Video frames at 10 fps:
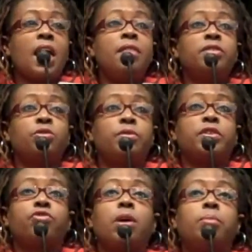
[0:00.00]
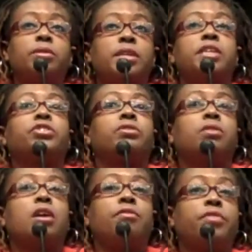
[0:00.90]
and sort of the troubled
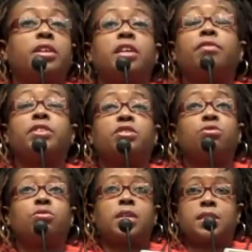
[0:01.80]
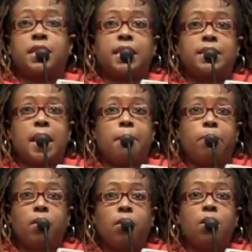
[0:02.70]
nature of Philadelphia schools as an
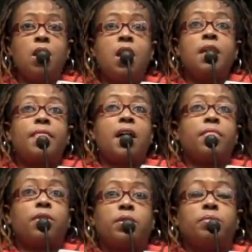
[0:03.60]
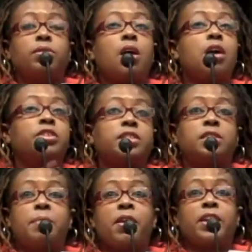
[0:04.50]
example, that there are large
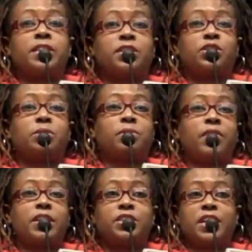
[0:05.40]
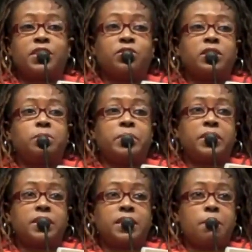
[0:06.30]
disparities in terms of educational
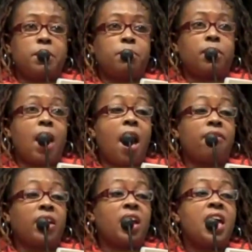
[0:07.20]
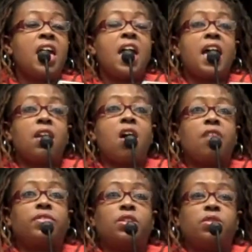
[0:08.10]
experience that people are having, and
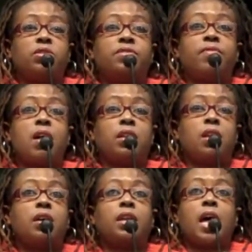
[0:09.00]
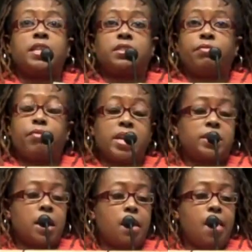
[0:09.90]
often those fall along the lines of
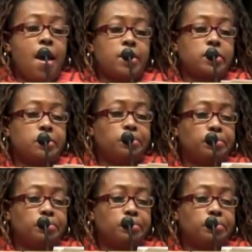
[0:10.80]
race and class.